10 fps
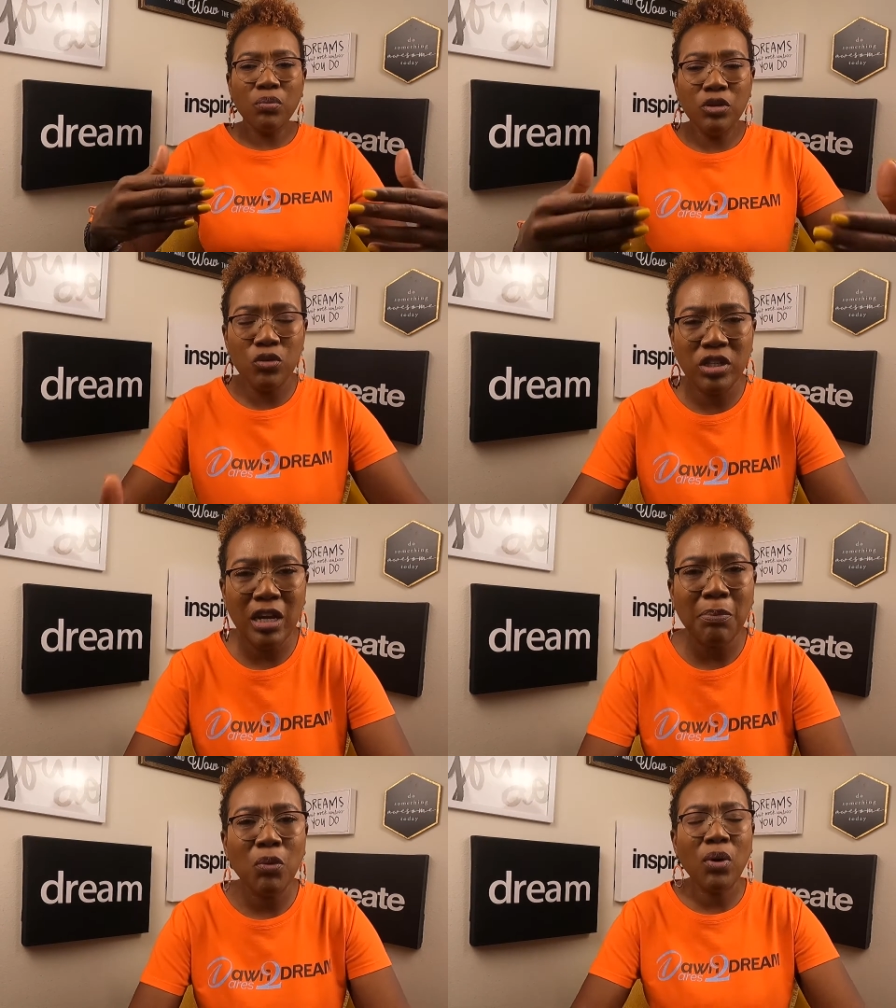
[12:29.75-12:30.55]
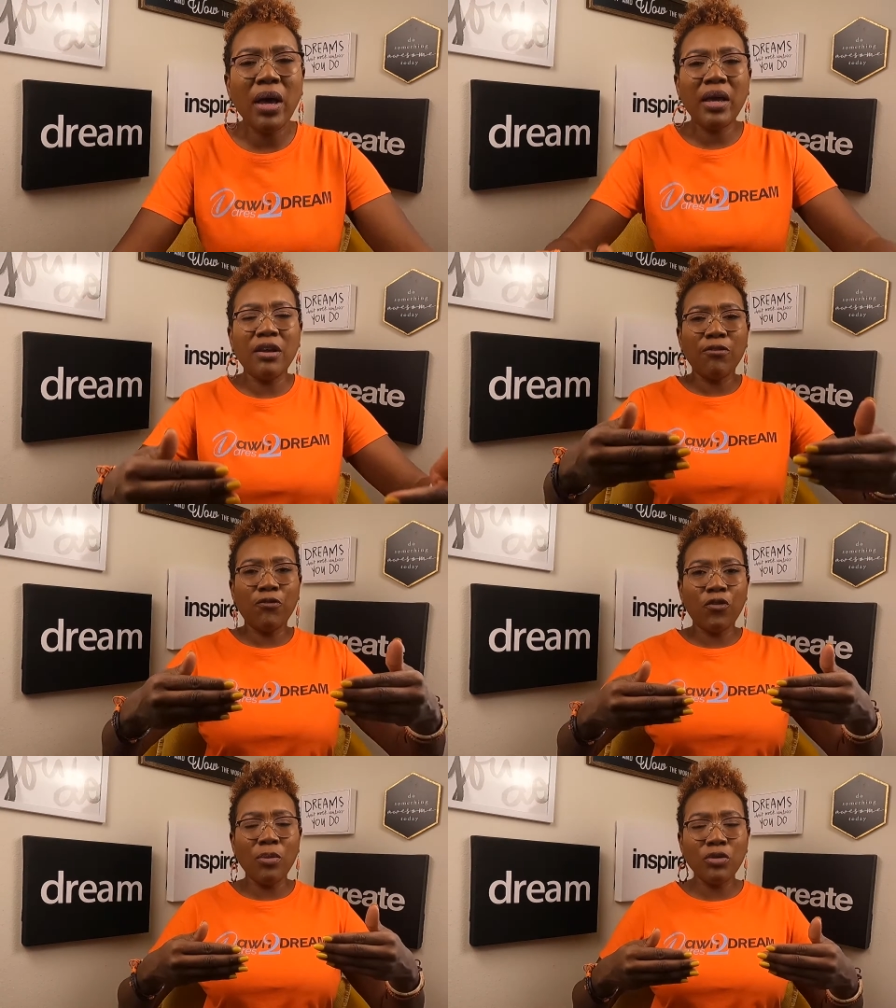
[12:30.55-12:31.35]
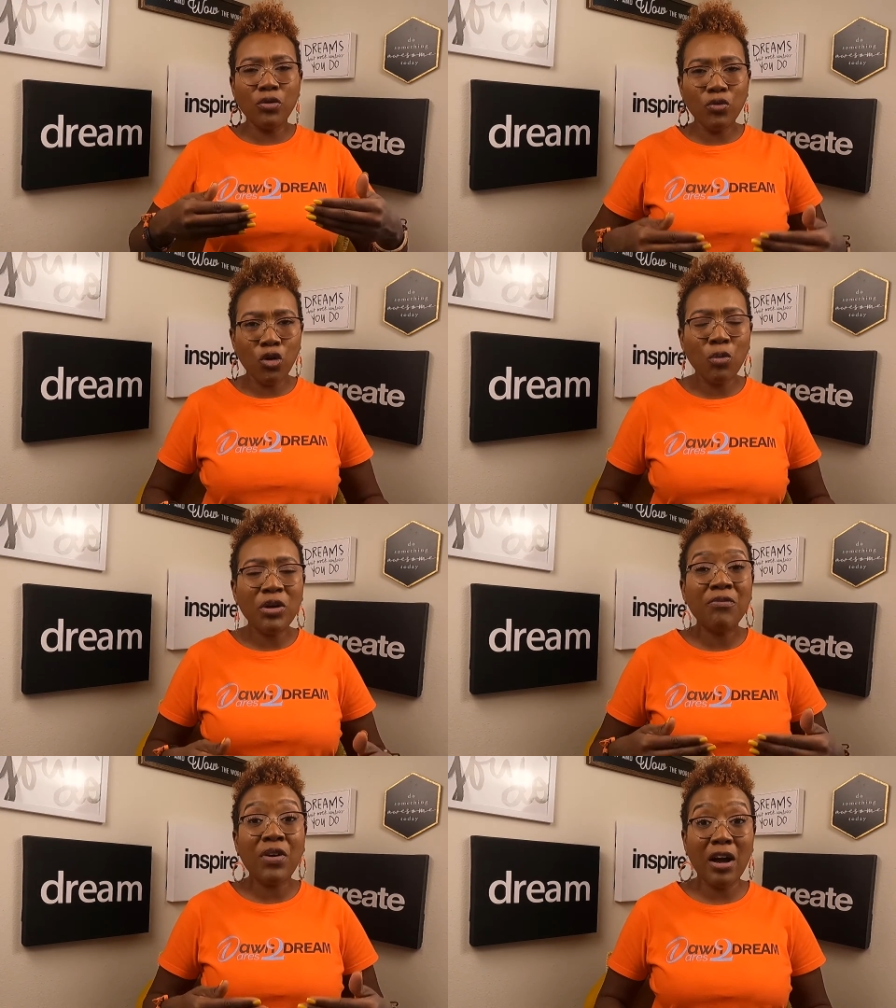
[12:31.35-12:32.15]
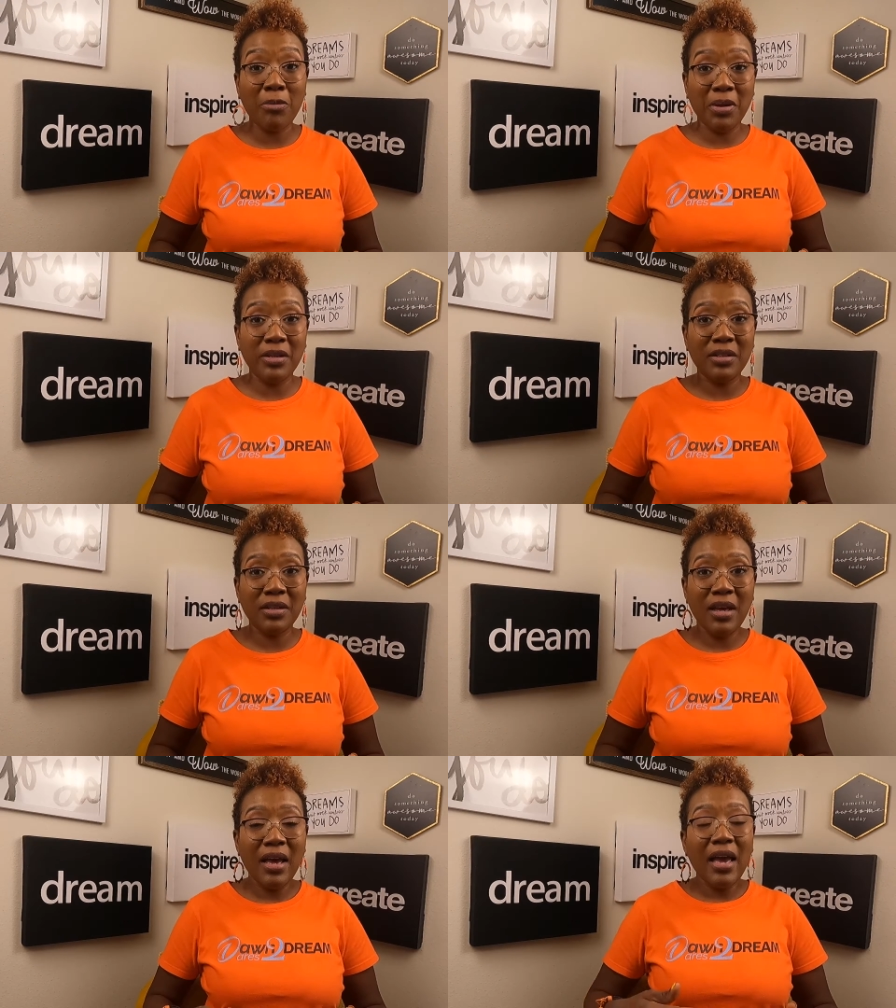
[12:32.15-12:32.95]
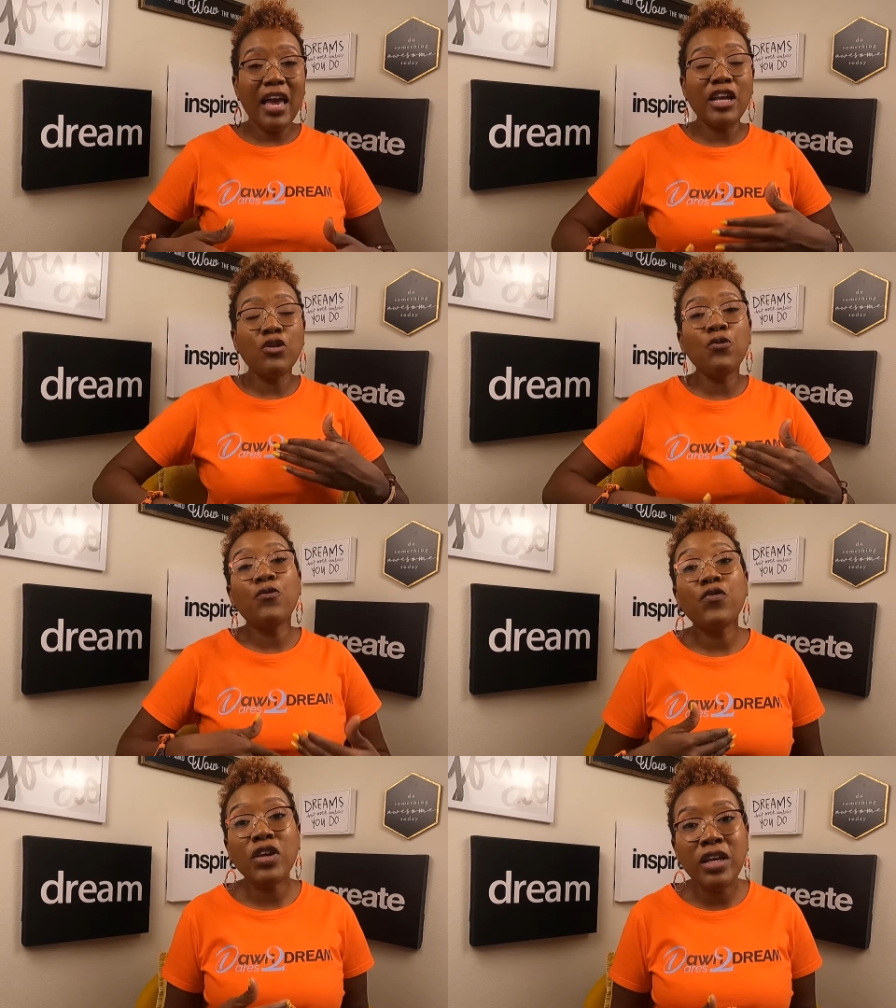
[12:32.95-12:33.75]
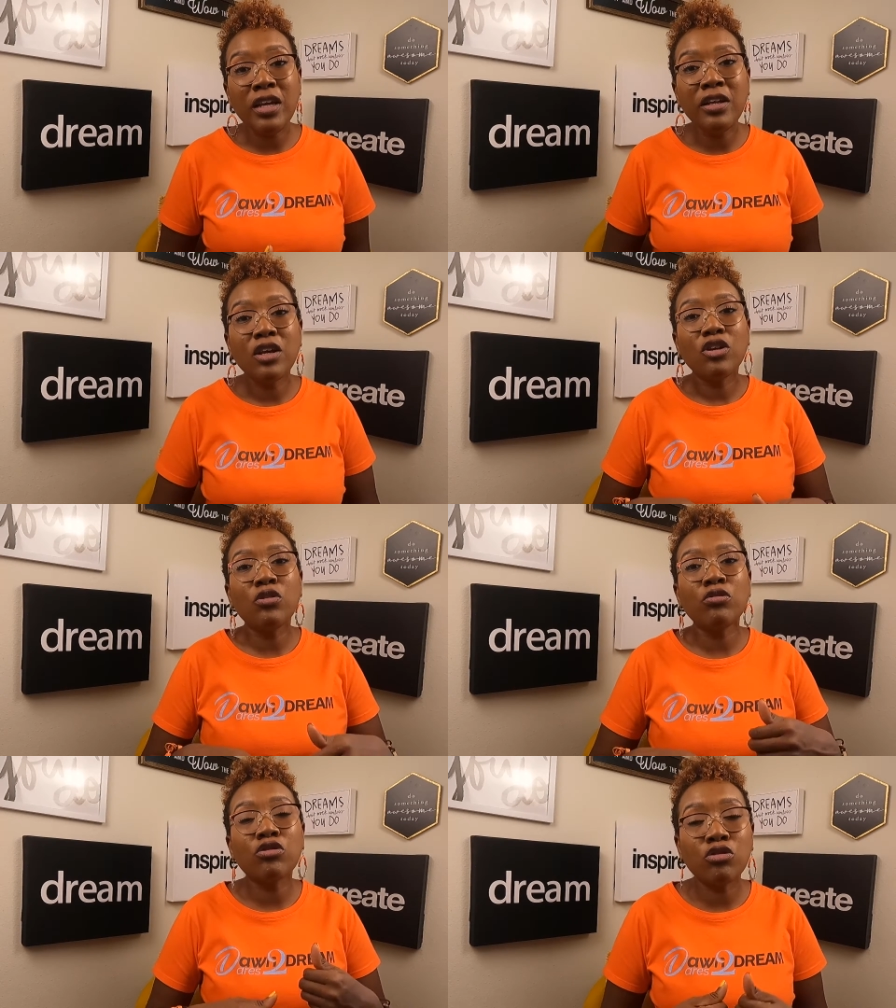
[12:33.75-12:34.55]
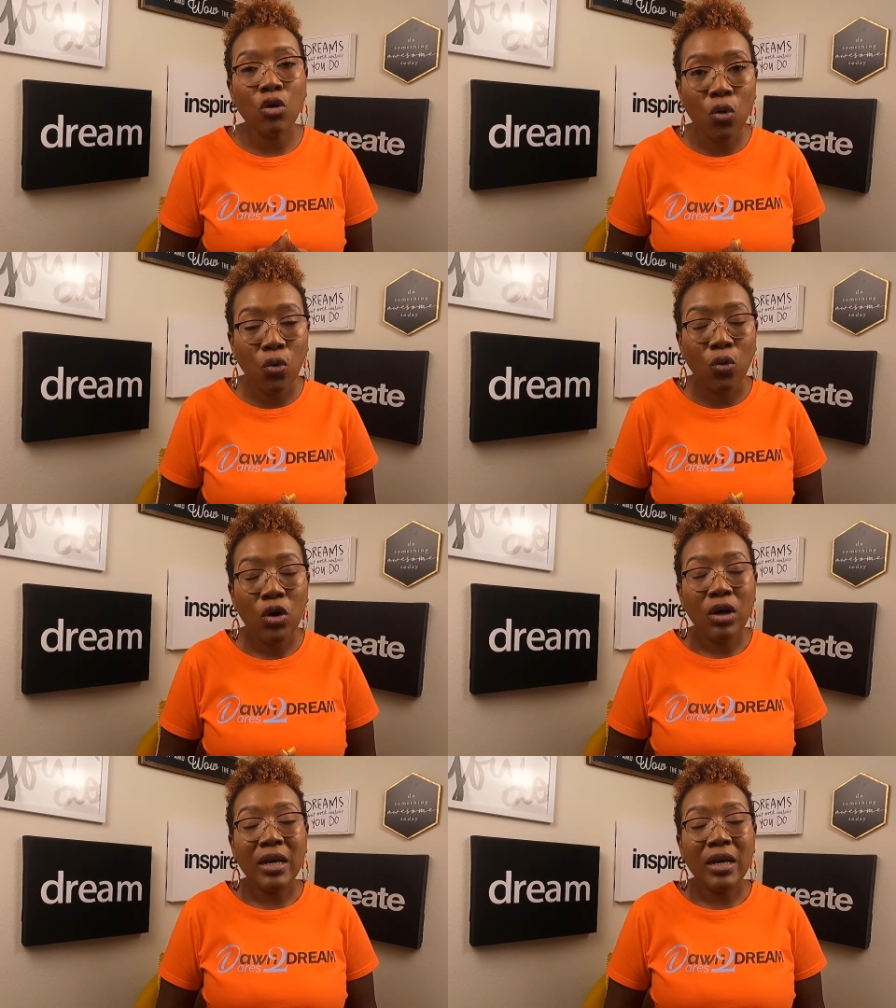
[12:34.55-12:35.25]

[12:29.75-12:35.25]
You step away from your normal environment and you feed your soul.